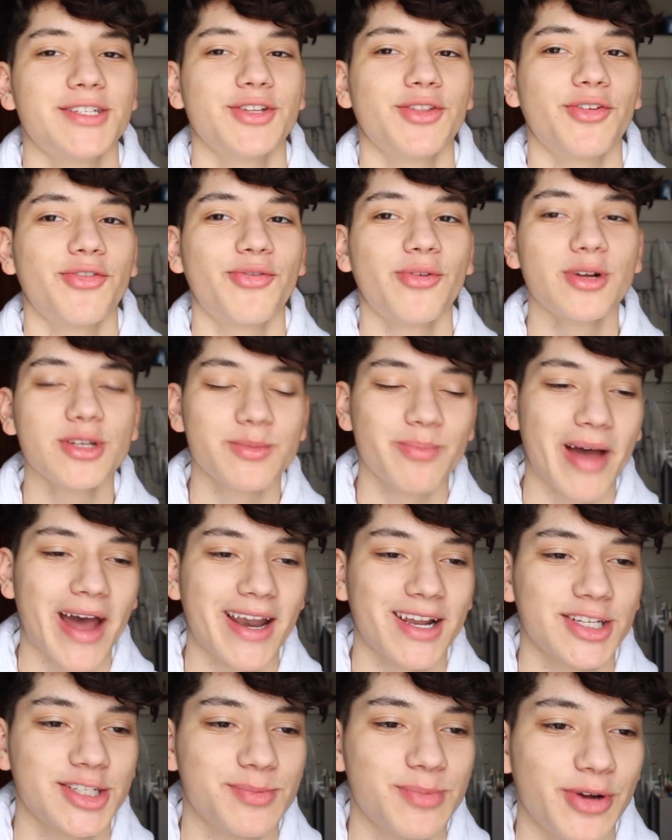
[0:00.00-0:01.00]
so the first
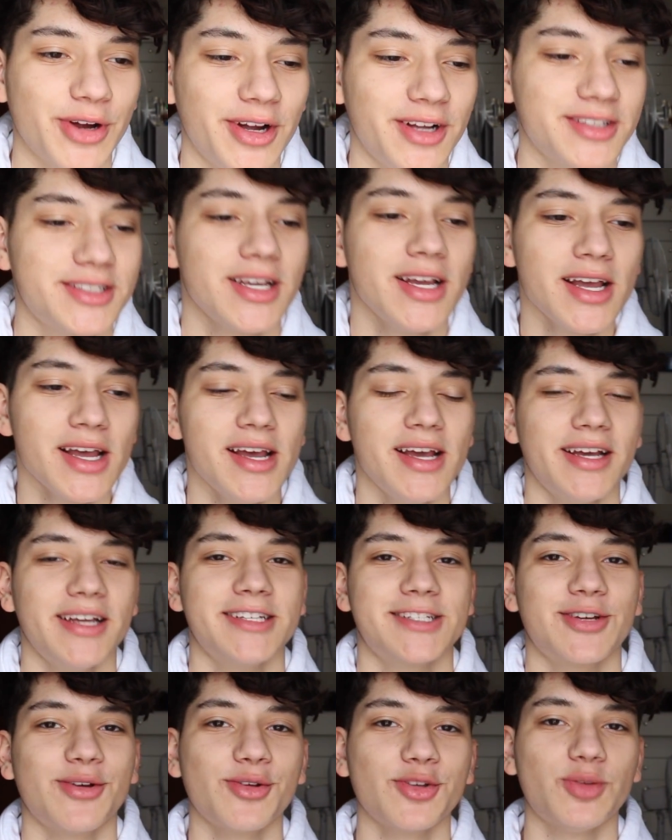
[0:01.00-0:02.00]
bad experience
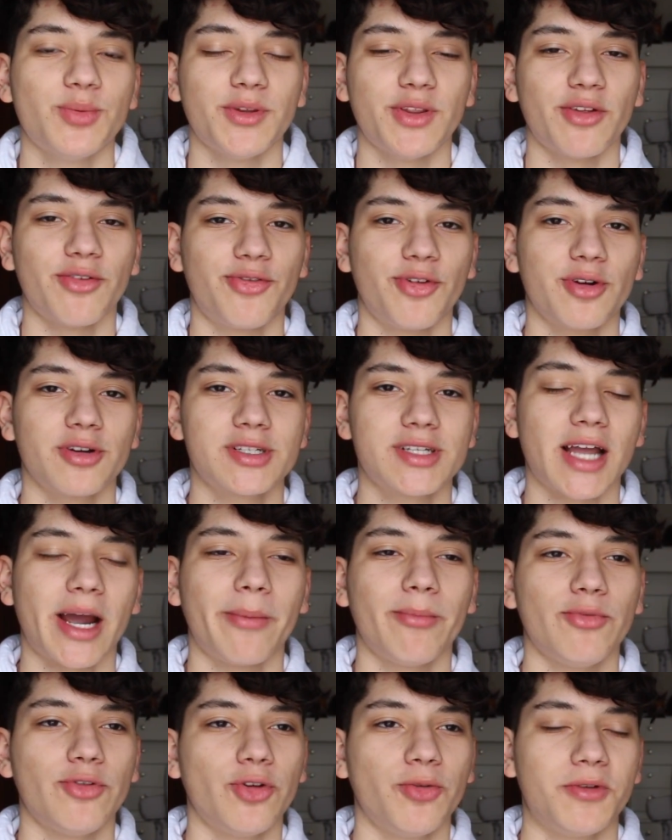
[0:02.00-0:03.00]
is going to be the first
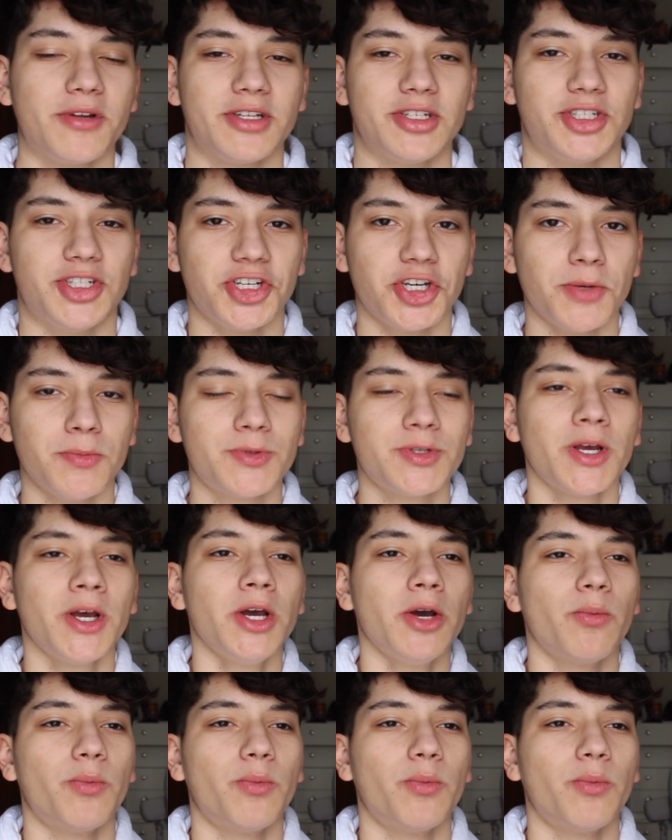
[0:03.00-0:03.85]
time doing Jeebs,